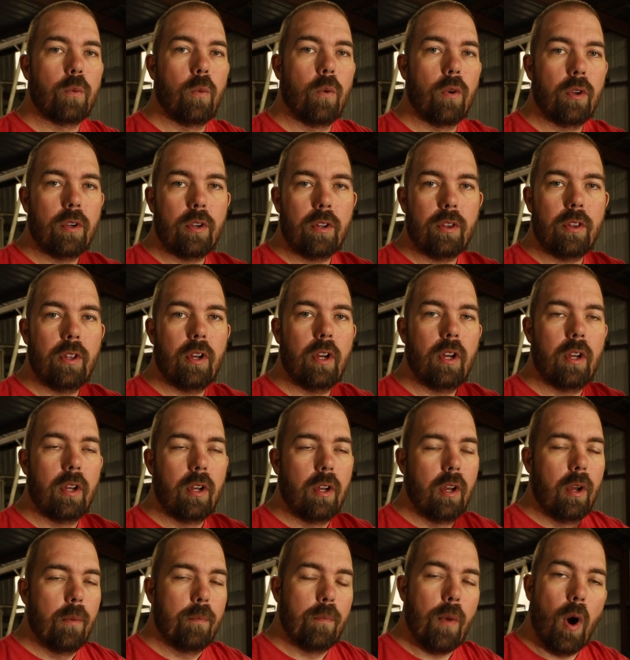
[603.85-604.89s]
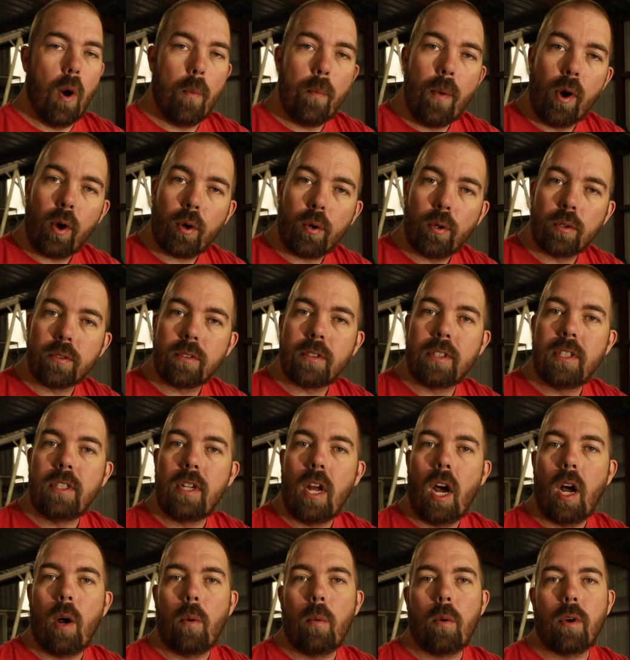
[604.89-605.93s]
One of the butt buckles did
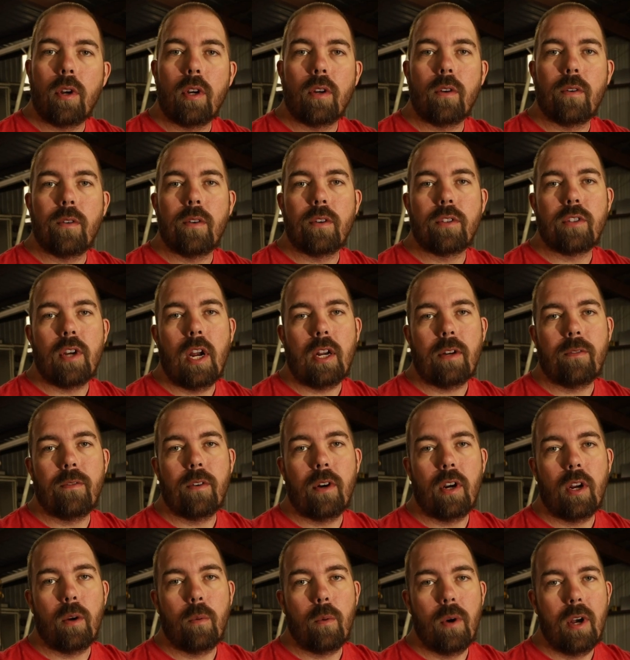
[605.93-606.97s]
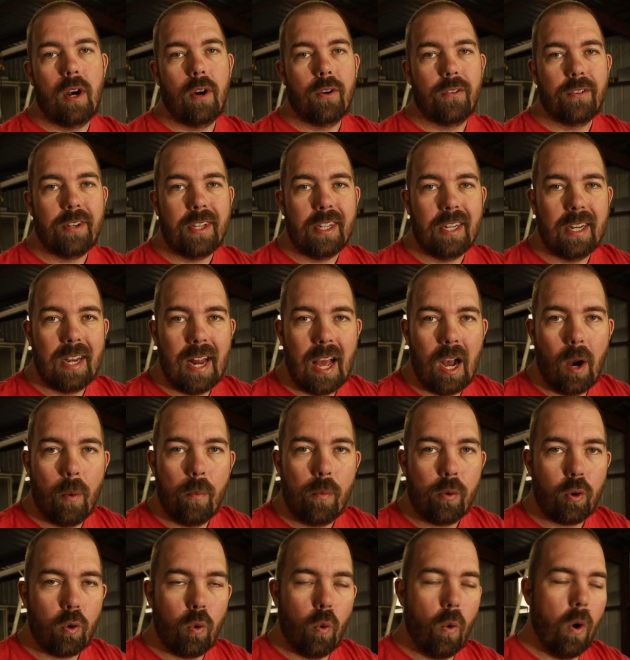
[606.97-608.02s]
not want to retract very well and needed help
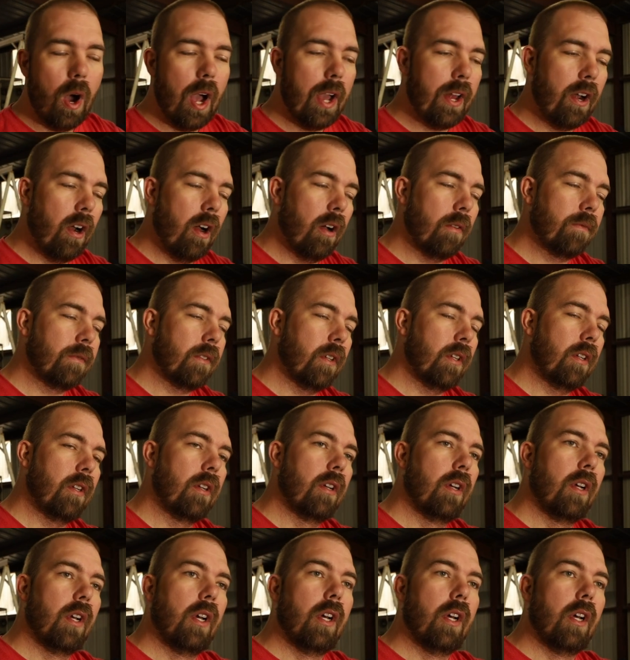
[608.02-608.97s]
quite often.